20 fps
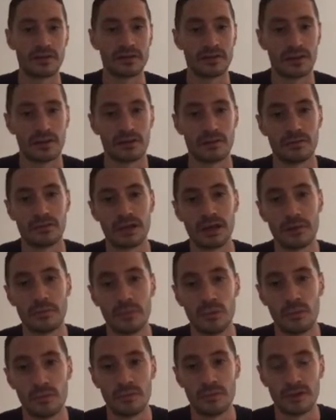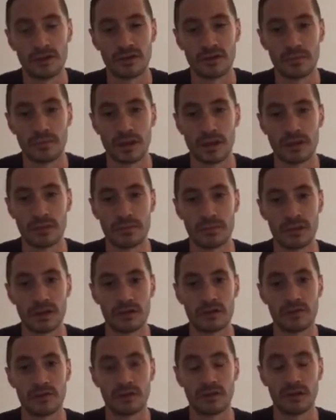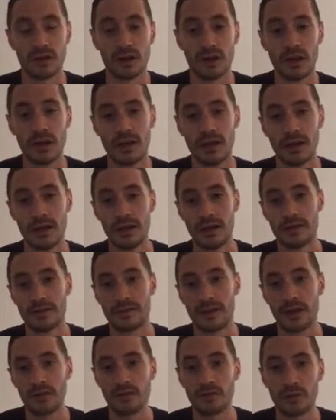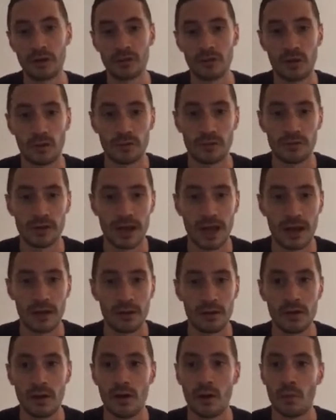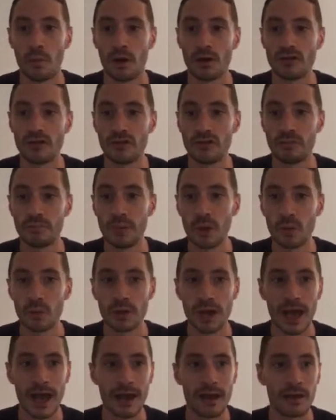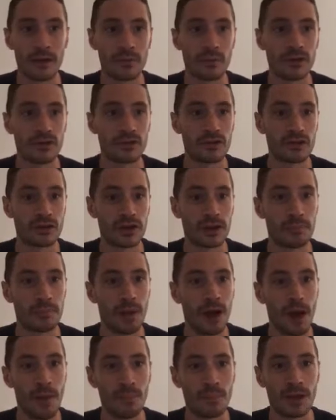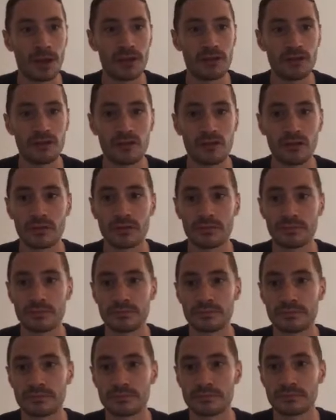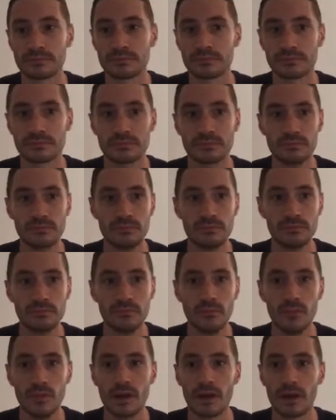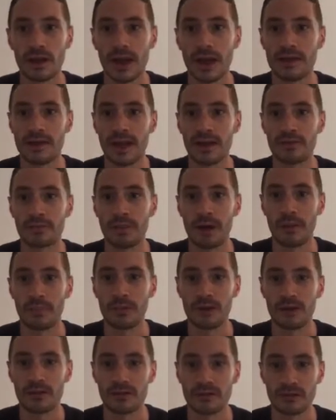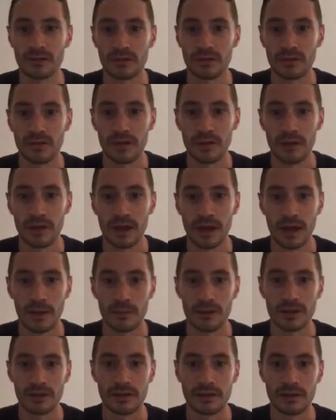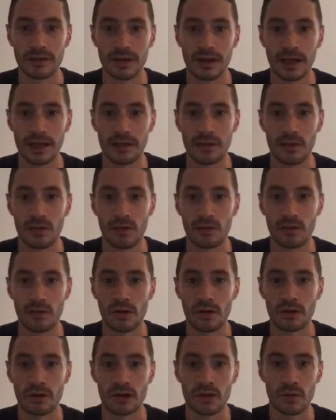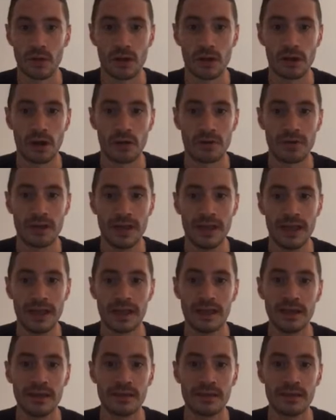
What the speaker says: that's a really important thing to be considering. That's all I've got for now. Once you've built that, we just click publish. Okay, that's published, and we can click on our QR code here,